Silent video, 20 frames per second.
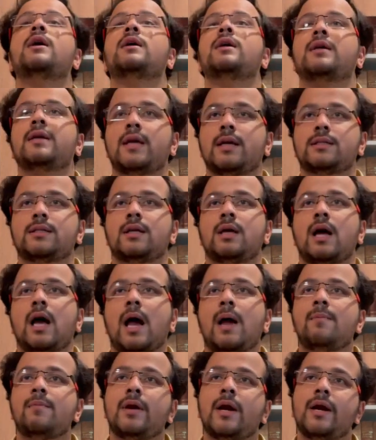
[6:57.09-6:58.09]
Yes, I
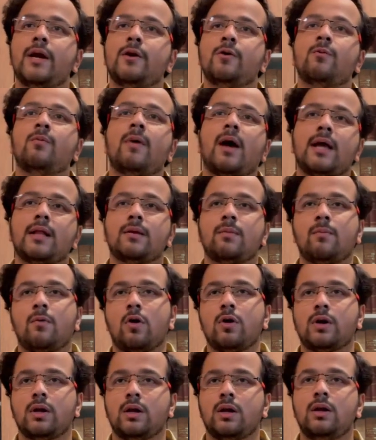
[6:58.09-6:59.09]
am ready to buy the
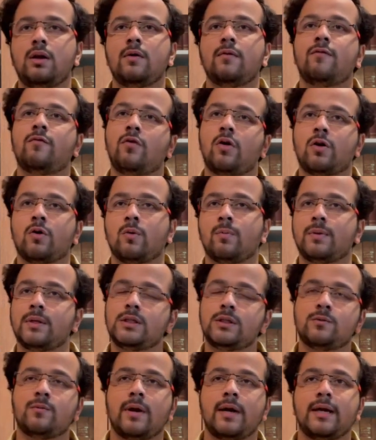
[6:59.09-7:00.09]
bottle for
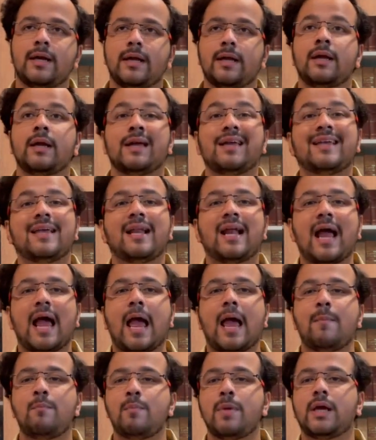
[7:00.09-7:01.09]
rupees 20. Here
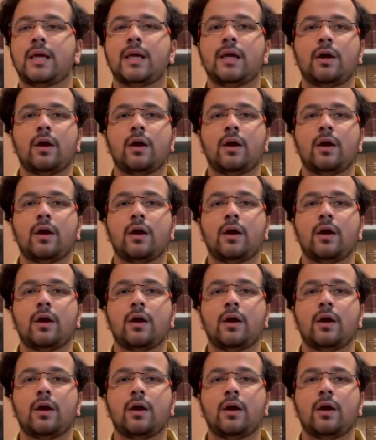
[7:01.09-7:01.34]
I am making